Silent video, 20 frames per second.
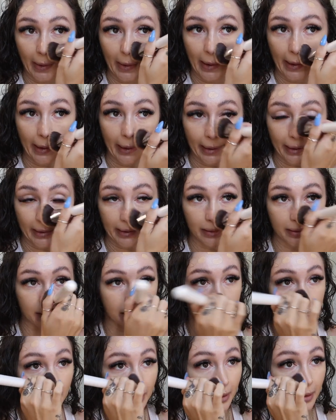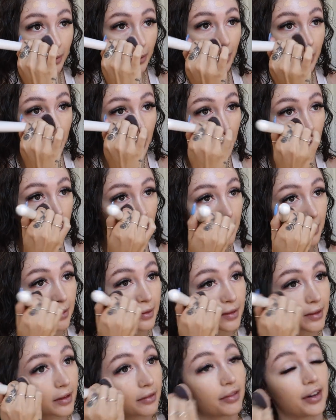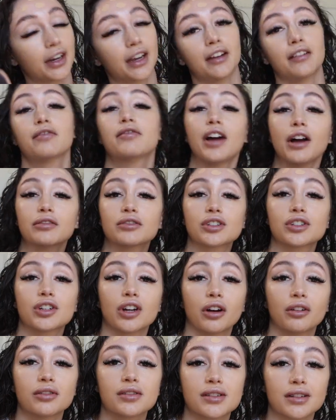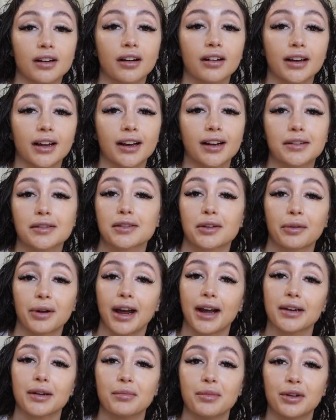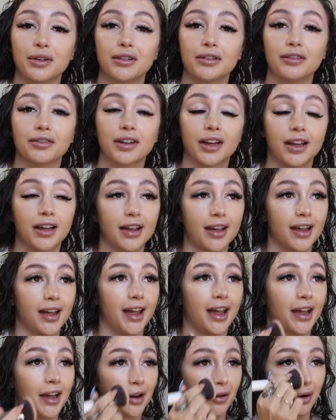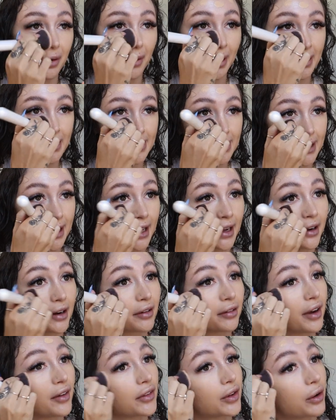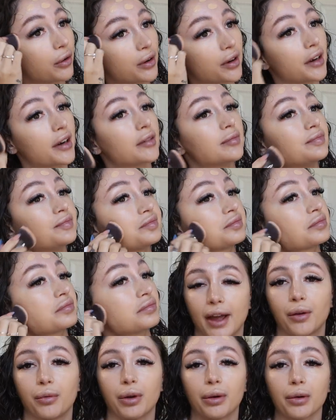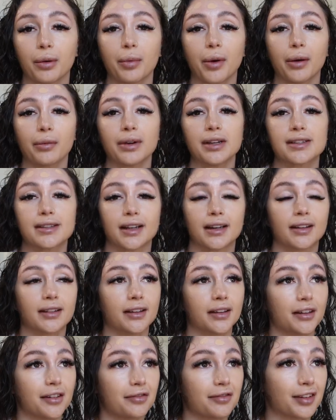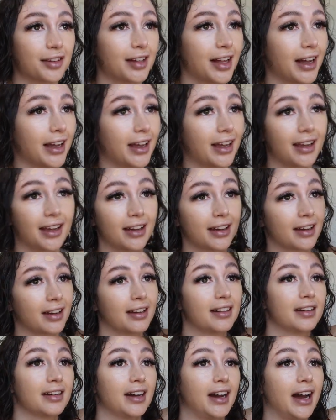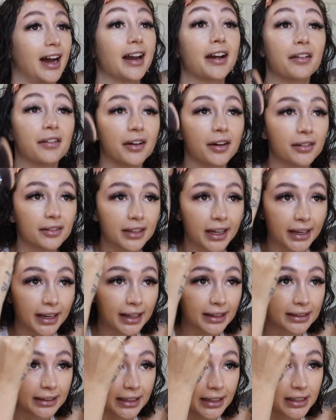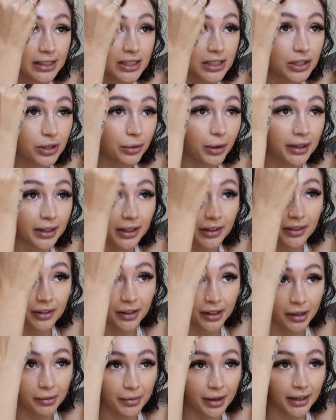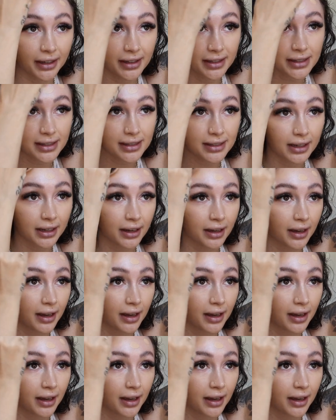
And so the freaking fountain show started and so we had to move and we went and sat around the corner and we were probably sitting there for like, I don't know, like at least 20, 30 minutes.